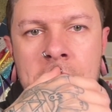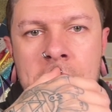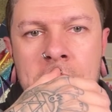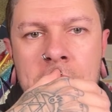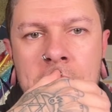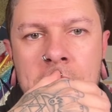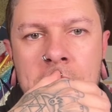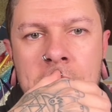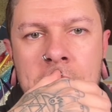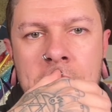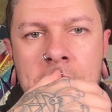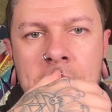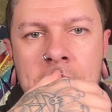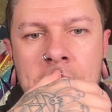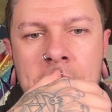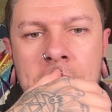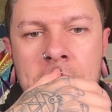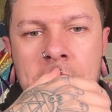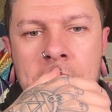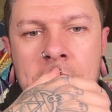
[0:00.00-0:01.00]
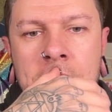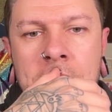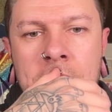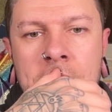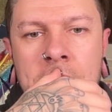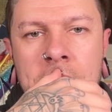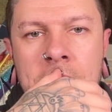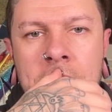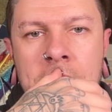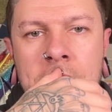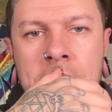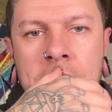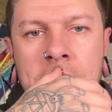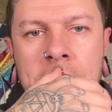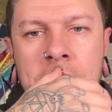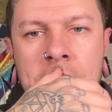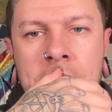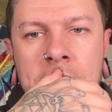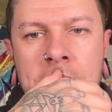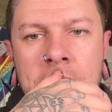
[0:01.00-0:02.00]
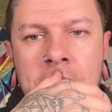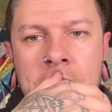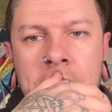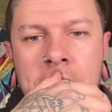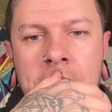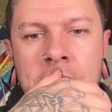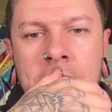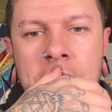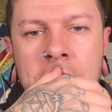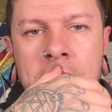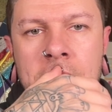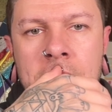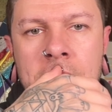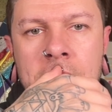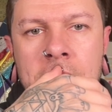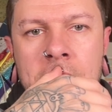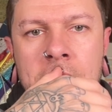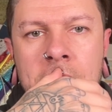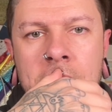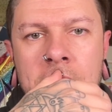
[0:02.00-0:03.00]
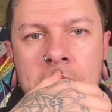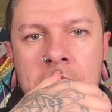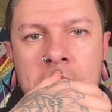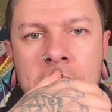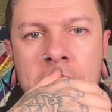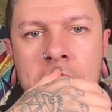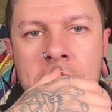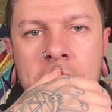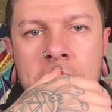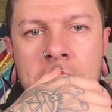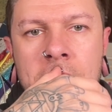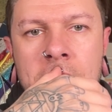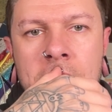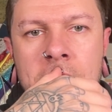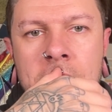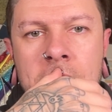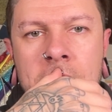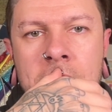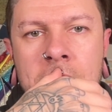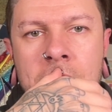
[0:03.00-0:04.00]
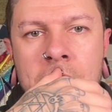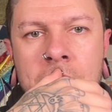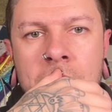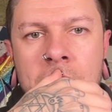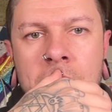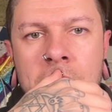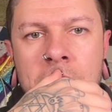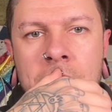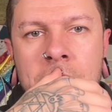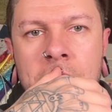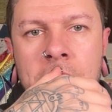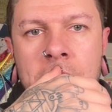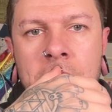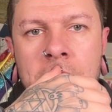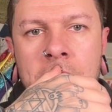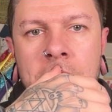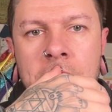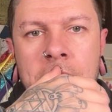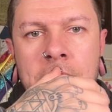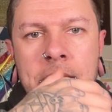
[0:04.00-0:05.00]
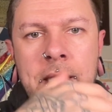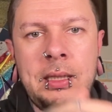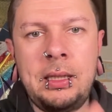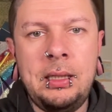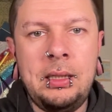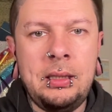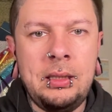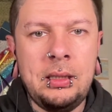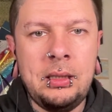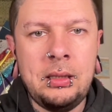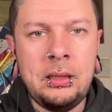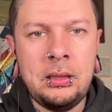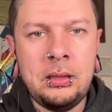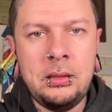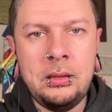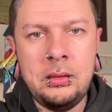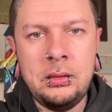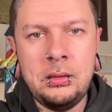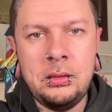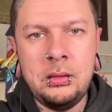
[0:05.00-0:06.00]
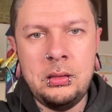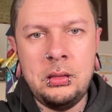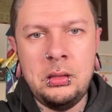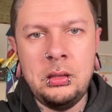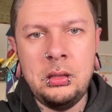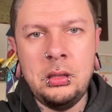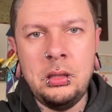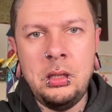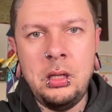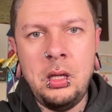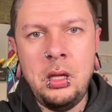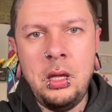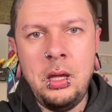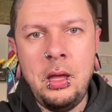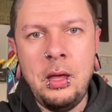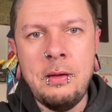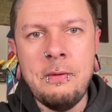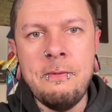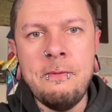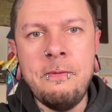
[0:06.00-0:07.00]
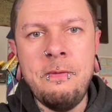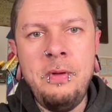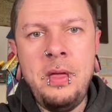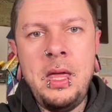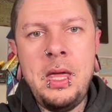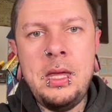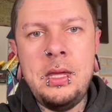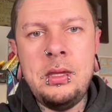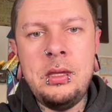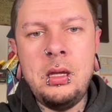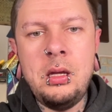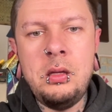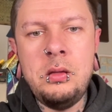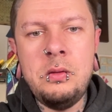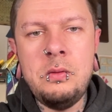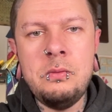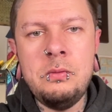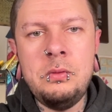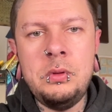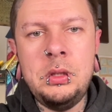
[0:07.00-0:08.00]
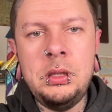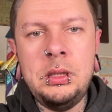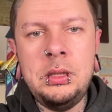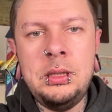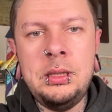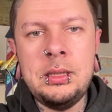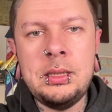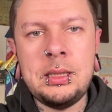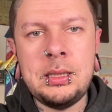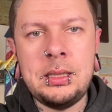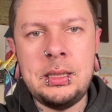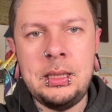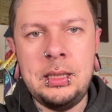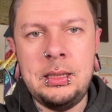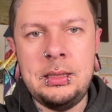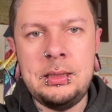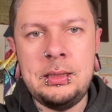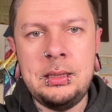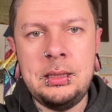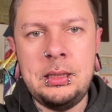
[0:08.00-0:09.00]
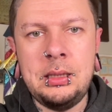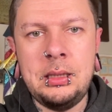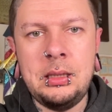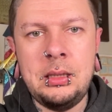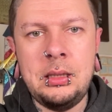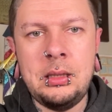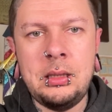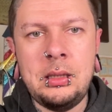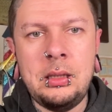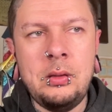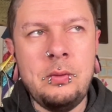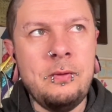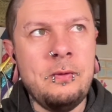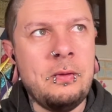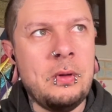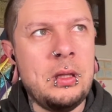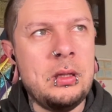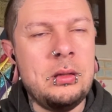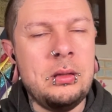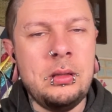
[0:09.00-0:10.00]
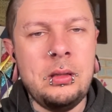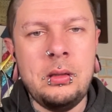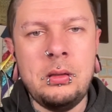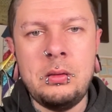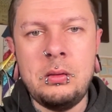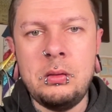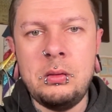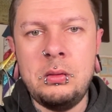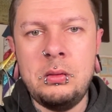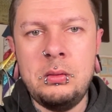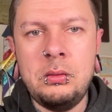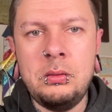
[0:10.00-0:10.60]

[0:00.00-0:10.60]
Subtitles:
I need indicator. When am I indicating? When are you indicating? I wonder.